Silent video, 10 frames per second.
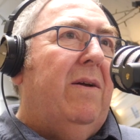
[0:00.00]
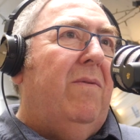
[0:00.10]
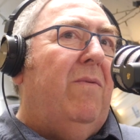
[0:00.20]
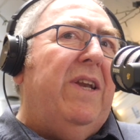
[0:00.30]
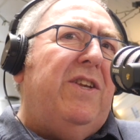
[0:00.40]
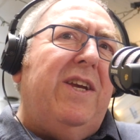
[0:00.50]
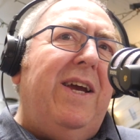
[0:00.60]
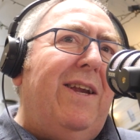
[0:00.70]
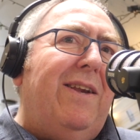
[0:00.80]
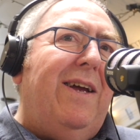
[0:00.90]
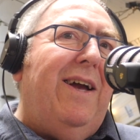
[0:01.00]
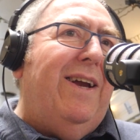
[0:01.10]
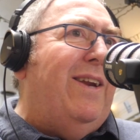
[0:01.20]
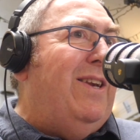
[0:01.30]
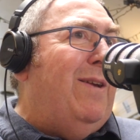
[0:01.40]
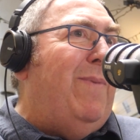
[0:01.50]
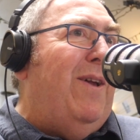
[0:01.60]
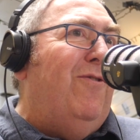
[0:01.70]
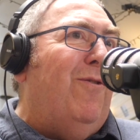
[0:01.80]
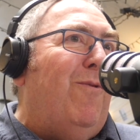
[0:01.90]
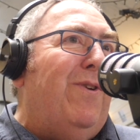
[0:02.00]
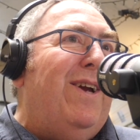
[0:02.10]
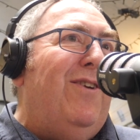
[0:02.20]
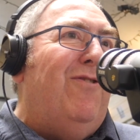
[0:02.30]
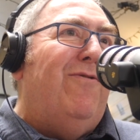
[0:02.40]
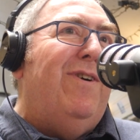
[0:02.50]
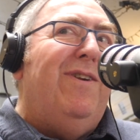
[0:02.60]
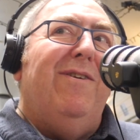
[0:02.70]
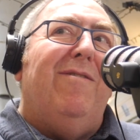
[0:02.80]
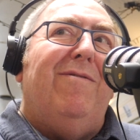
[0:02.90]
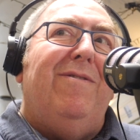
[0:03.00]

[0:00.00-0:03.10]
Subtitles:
Well, it depends on what it is you're frightened of.